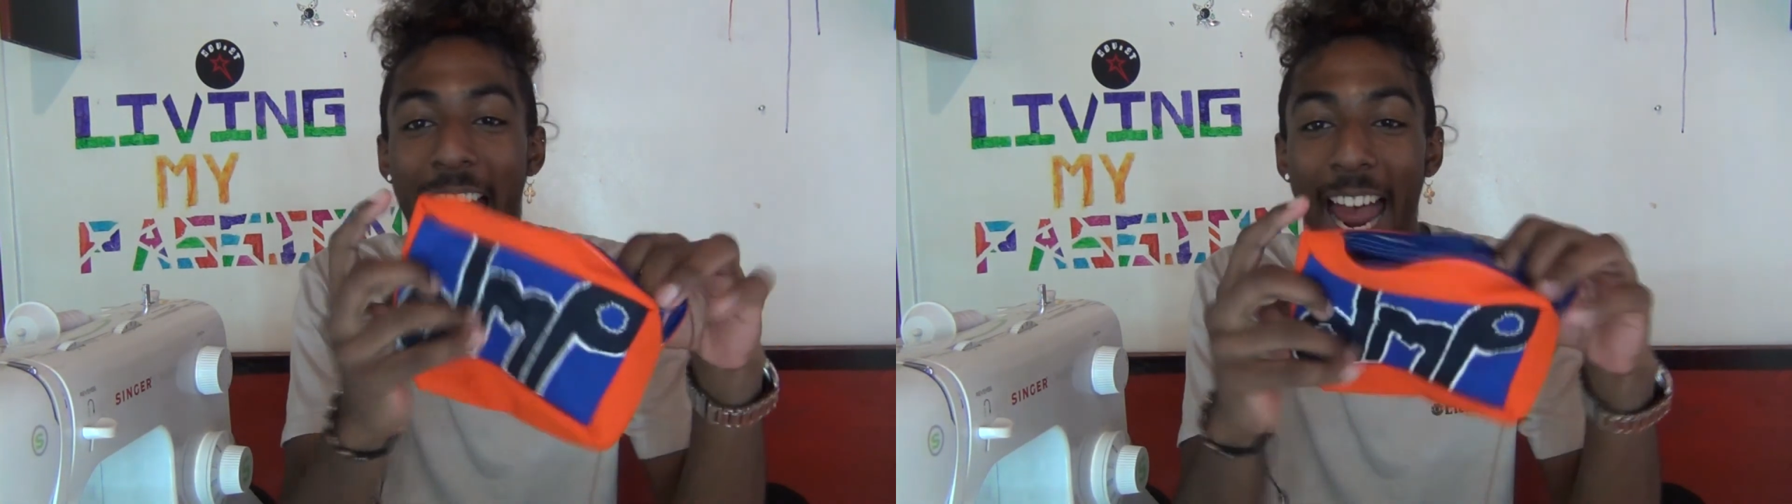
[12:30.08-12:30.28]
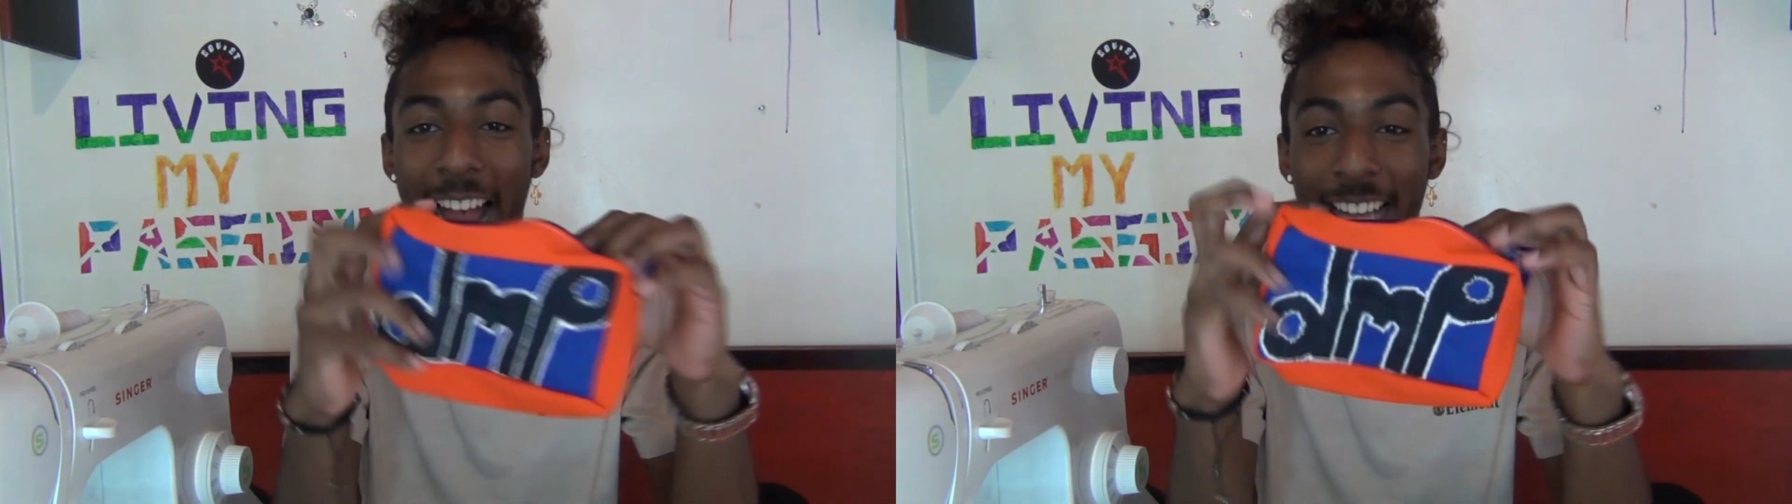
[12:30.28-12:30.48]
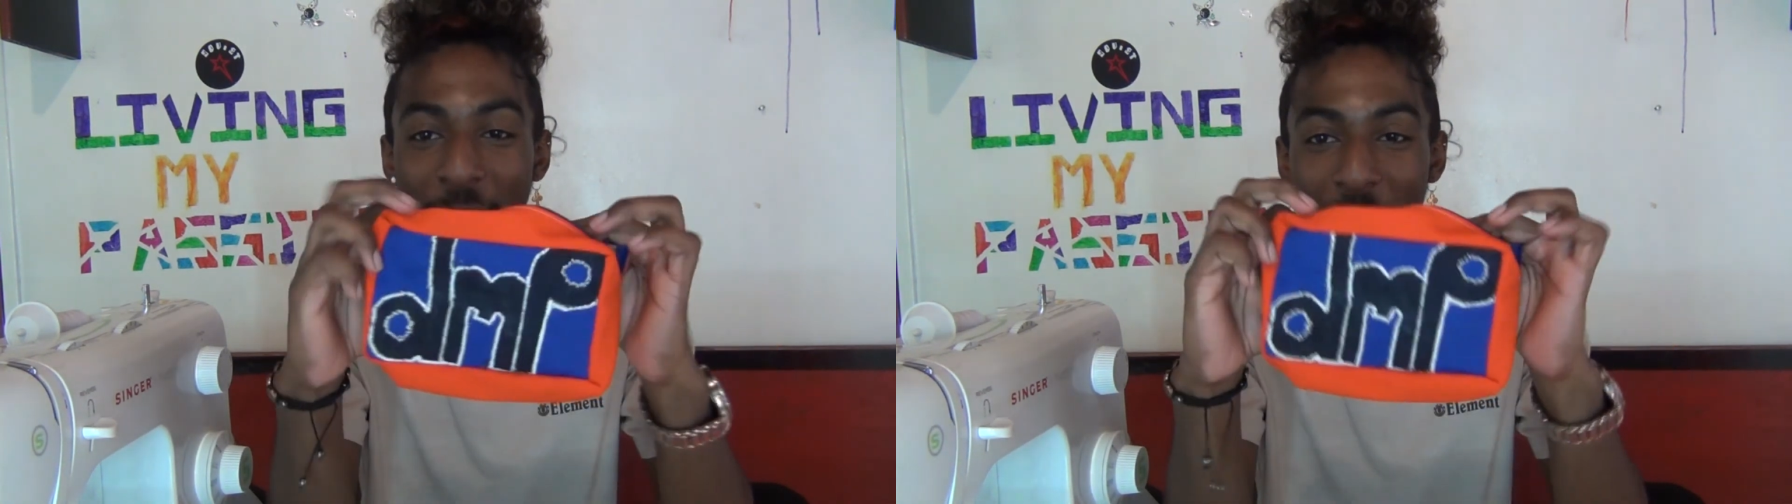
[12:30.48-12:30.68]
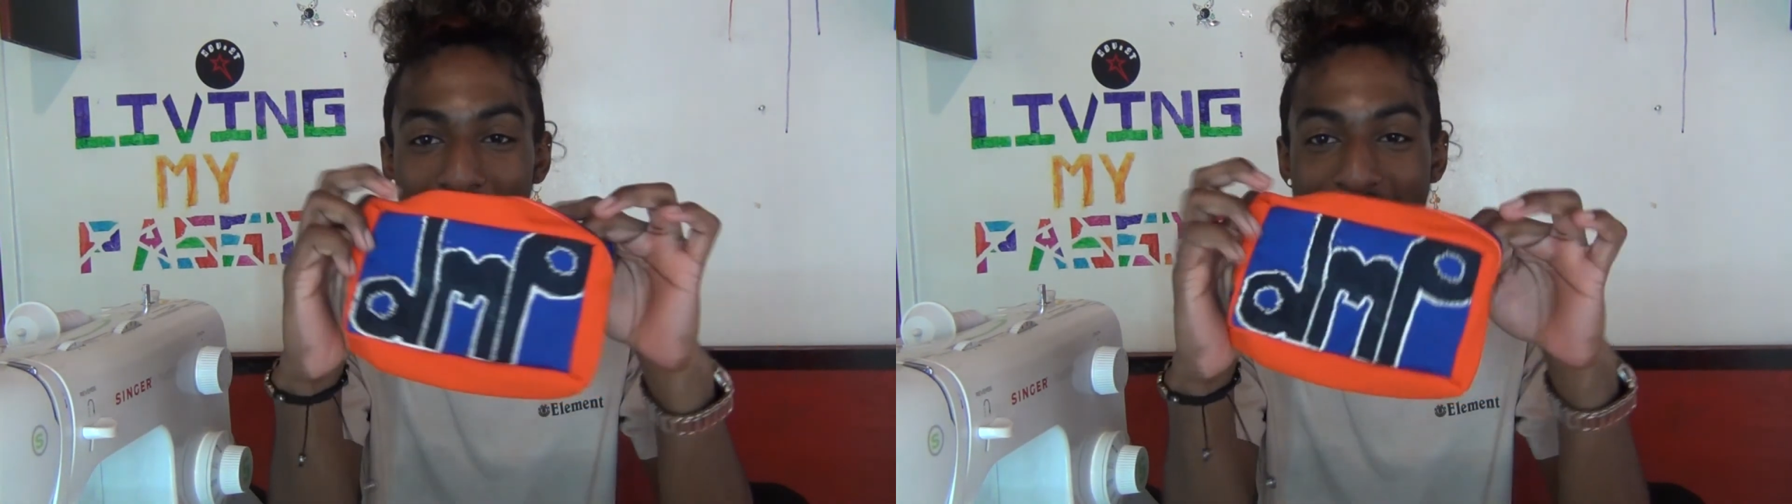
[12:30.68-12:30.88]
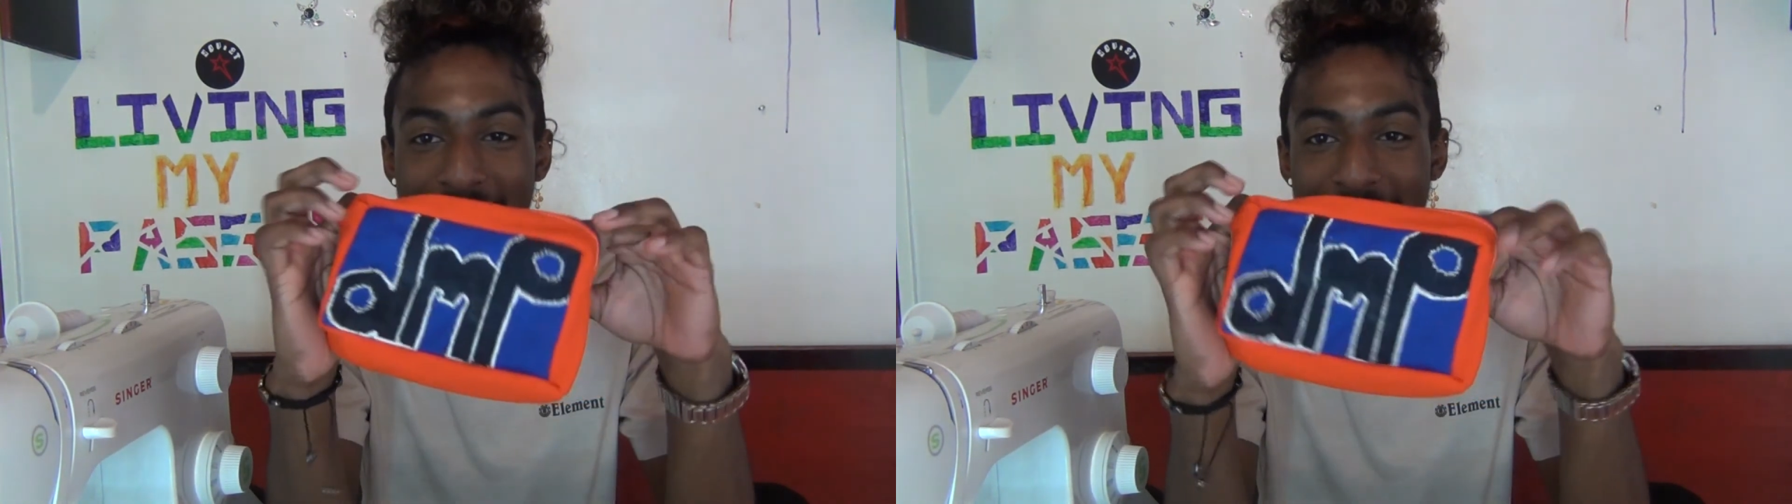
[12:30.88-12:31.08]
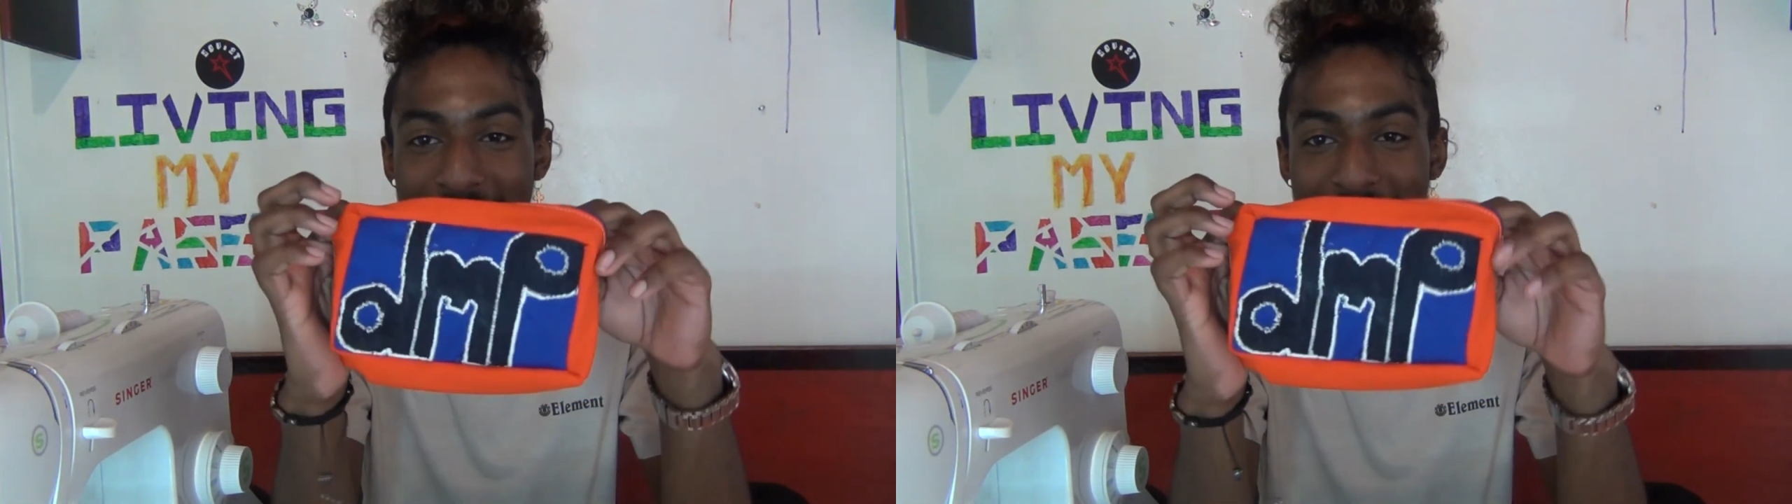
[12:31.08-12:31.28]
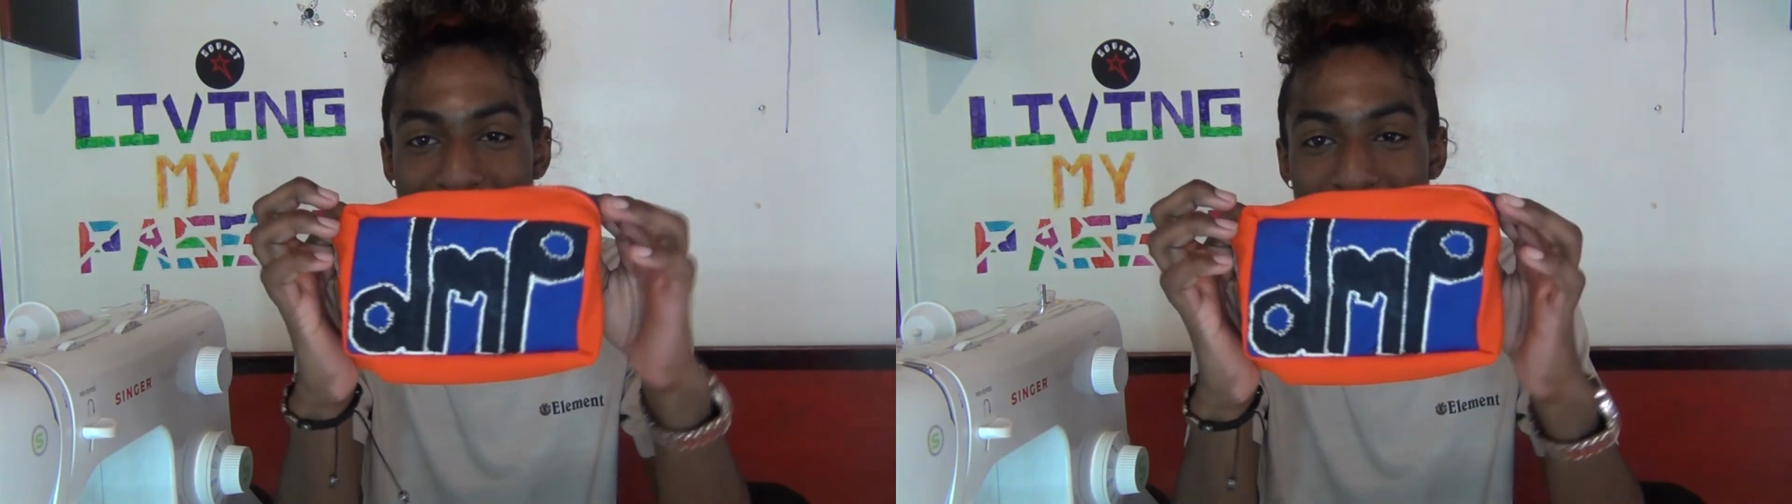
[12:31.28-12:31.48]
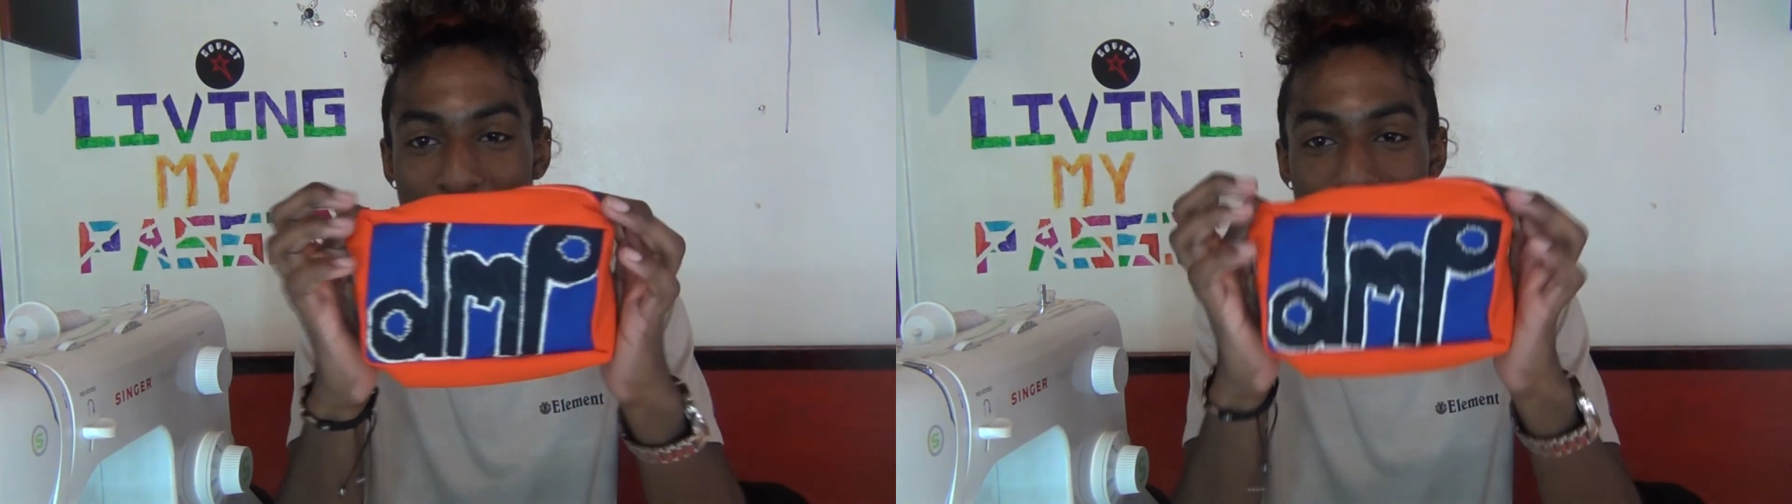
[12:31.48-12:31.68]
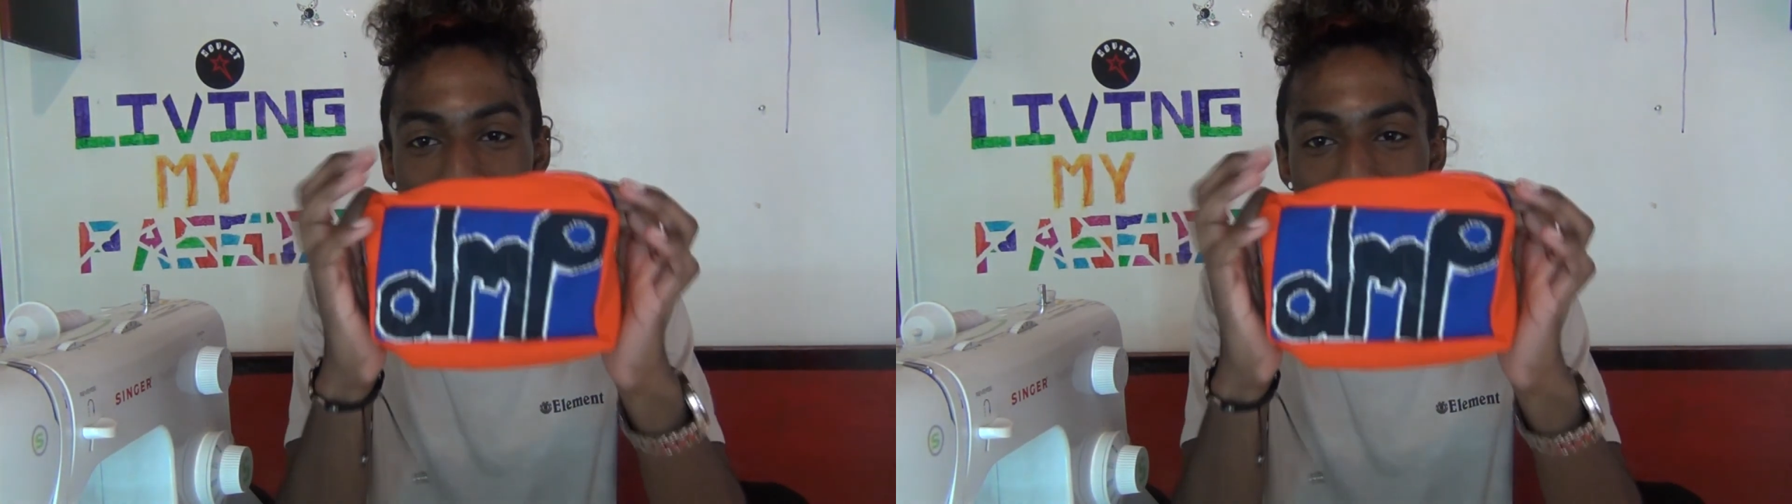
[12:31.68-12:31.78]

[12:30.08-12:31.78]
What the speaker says: As you guys can see,